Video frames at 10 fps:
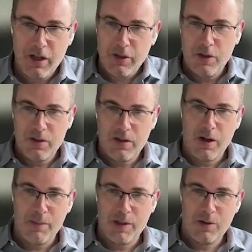And not just the
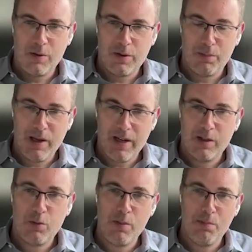commonest cause of
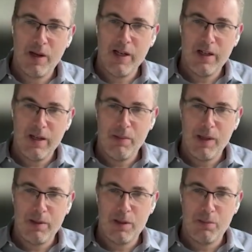blindness, we might
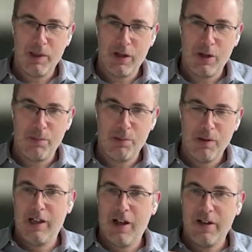be able to pick up
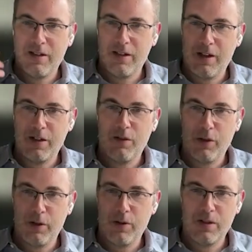lots and lots
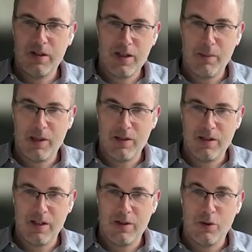of other systemic
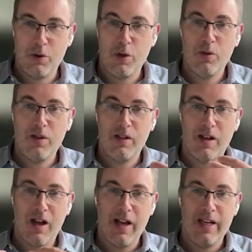disease. So using
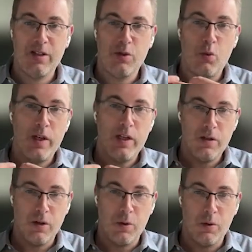the eye as a
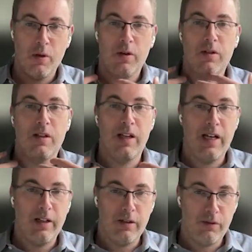window to the
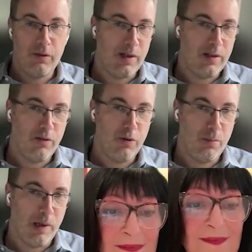health of the rest of your
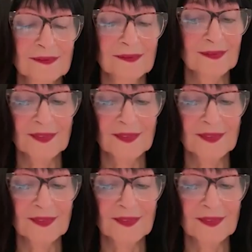body.